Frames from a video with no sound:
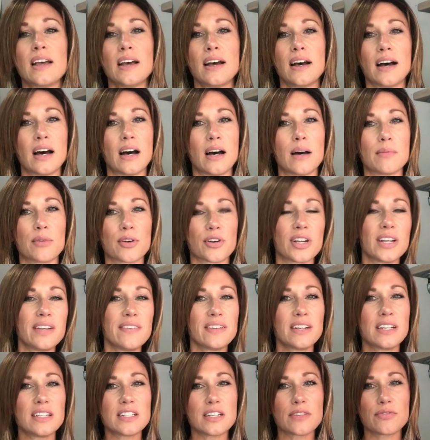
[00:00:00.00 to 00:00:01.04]
Um, or
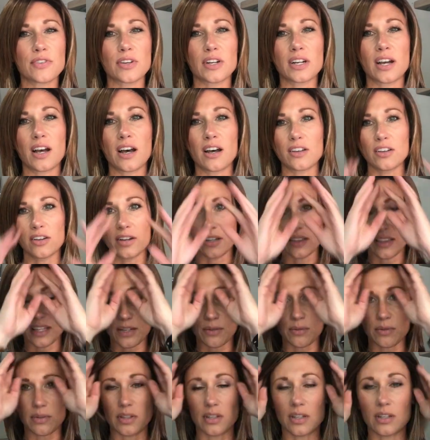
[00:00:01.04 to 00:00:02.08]
even a different color I think
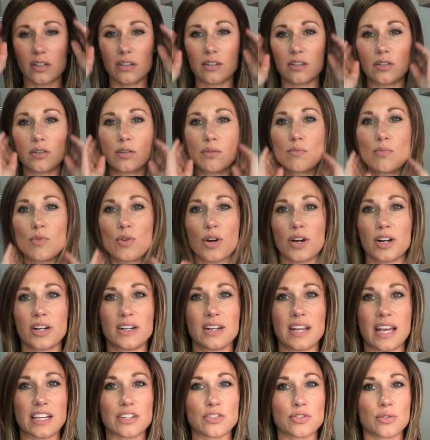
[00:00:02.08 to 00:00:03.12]
would look a little more
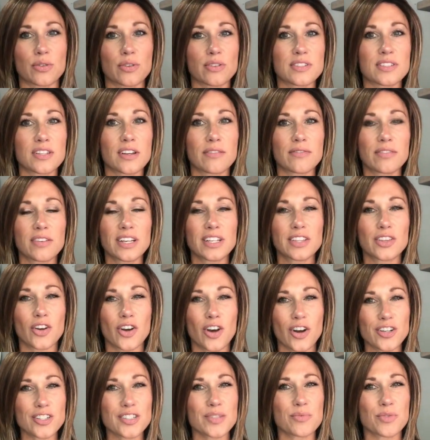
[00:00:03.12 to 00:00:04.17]
natural. So I feel like there
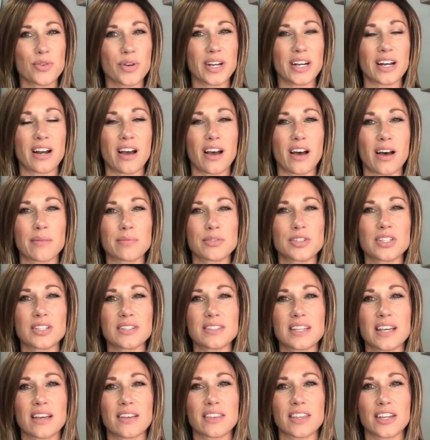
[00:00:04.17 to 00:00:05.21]
are some great options
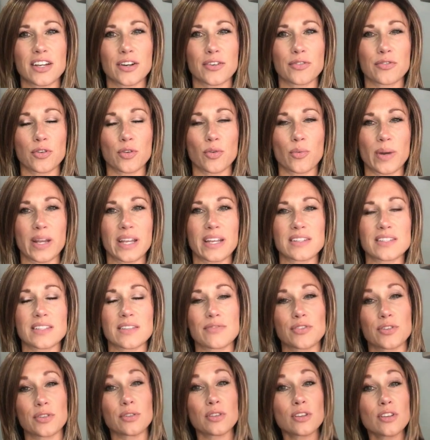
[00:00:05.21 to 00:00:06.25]
out there for wigs if
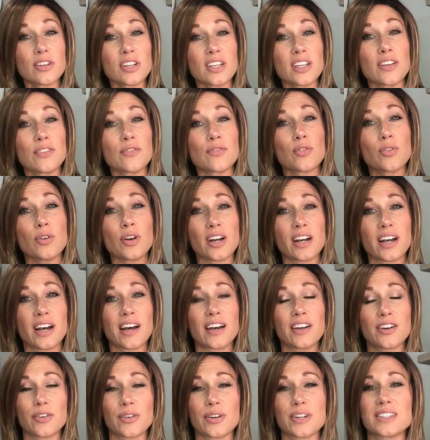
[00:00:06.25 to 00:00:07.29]
you're looking for a
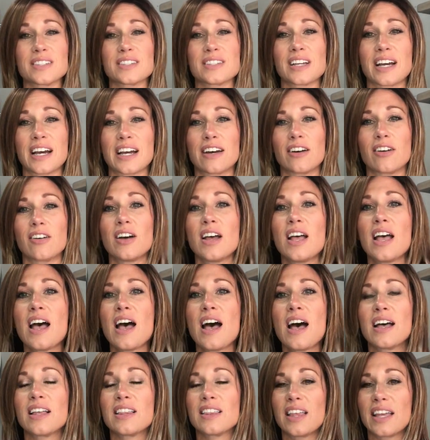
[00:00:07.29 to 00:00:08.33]
cut or a style
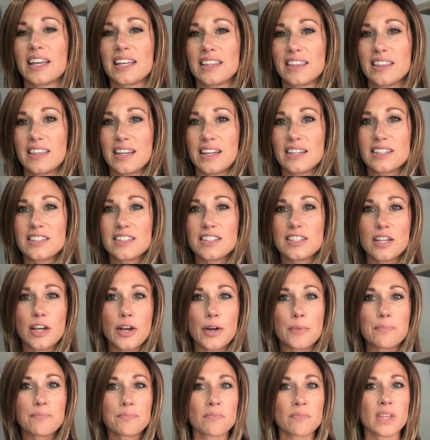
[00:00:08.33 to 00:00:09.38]
like this.
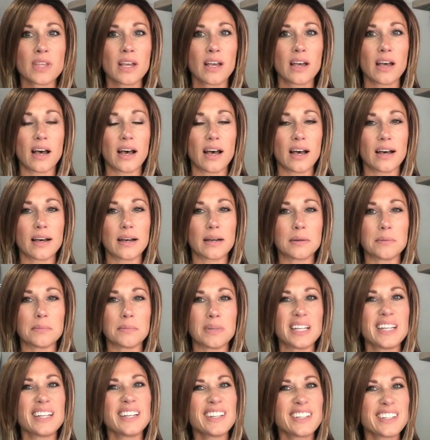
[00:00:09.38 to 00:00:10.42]
So um,
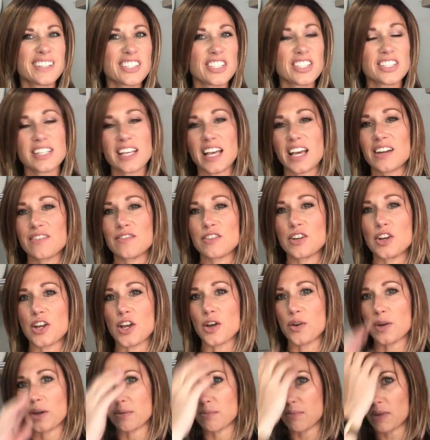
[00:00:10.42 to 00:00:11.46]
it's just kind of a no
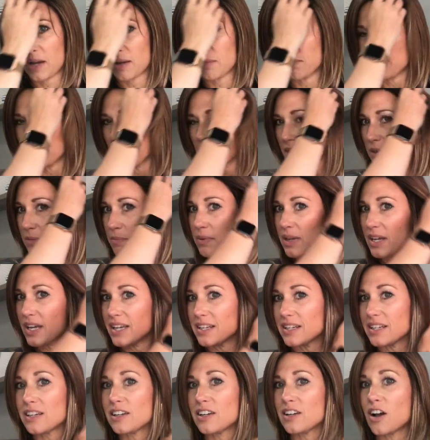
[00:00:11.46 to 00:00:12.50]
in my book. But
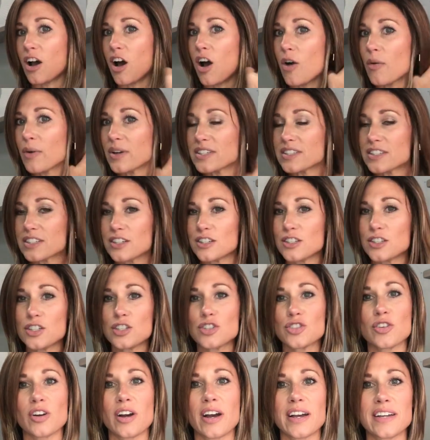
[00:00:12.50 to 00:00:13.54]
always good to
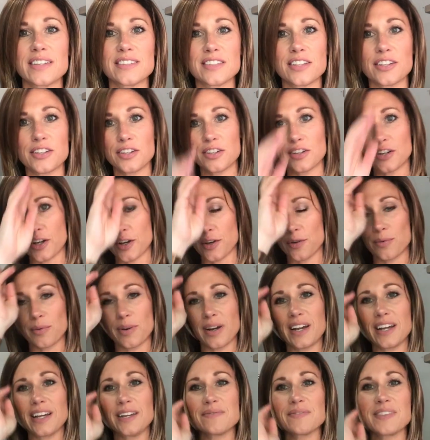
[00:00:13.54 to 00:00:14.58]
try so you know,
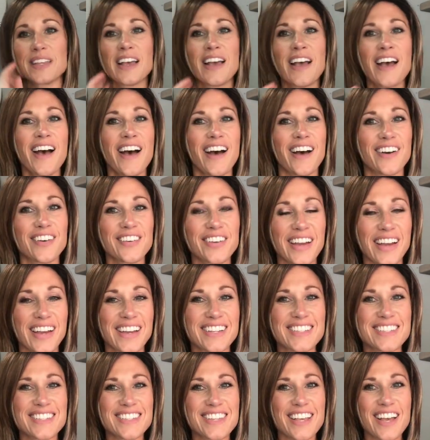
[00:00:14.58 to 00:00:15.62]
right?
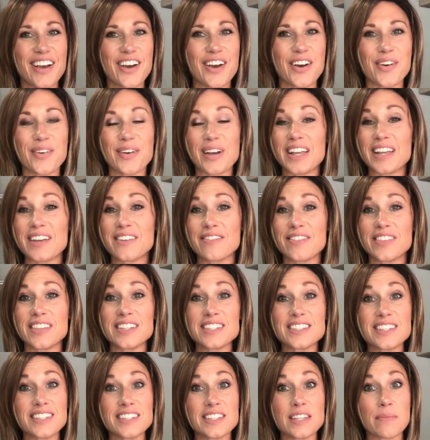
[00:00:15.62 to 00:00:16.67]
Okay, so if
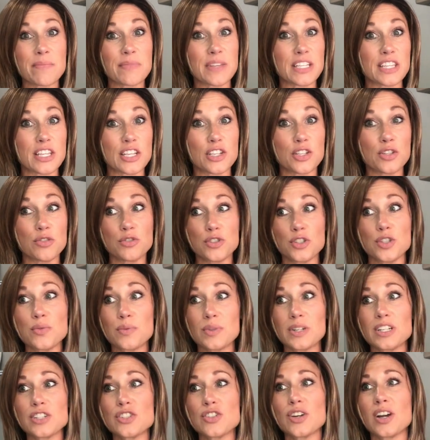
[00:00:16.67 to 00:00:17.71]
this is something that you do
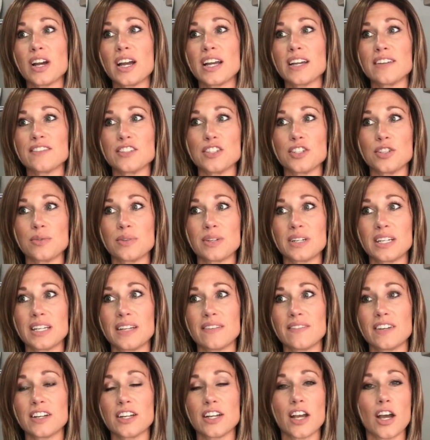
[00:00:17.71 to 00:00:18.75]
want to try, if you do want to give
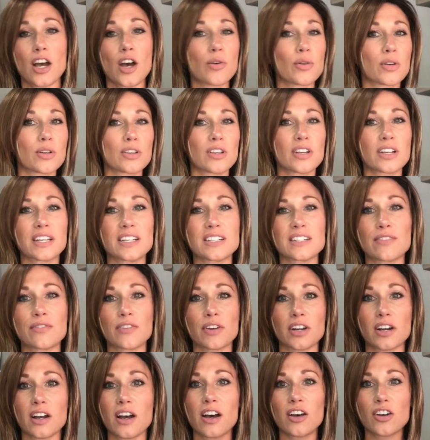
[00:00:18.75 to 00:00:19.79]
it a go or look at
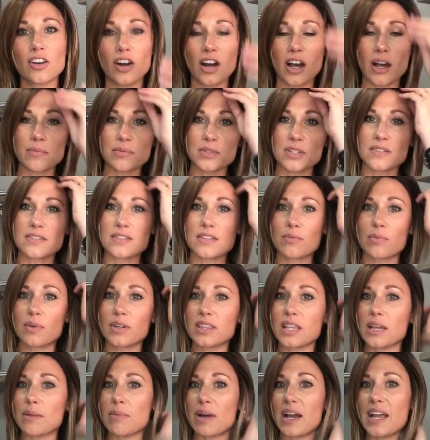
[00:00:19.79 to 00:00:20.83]
different color options of what
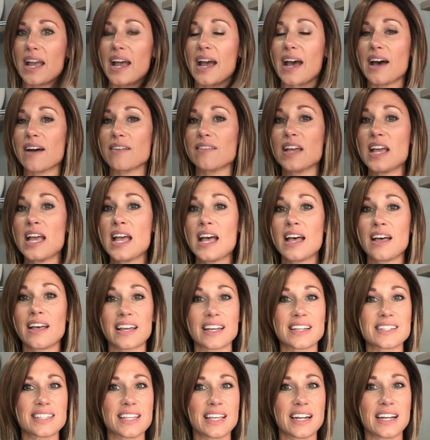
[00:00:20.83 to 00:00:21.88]
they might have, like I
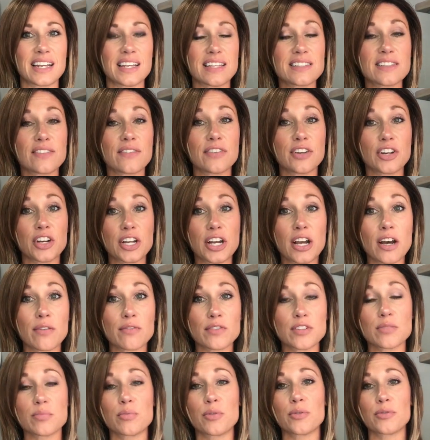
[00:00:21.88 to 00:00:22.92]
said, it is a very
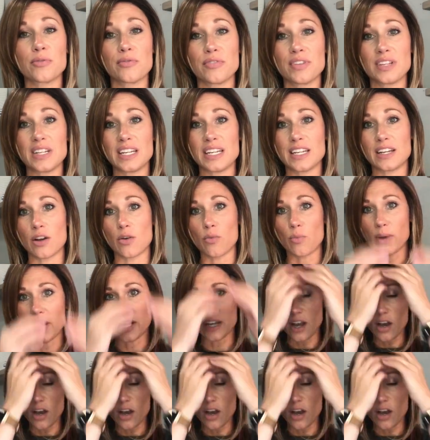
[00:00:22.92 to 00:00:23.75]
comfortable fitting wig.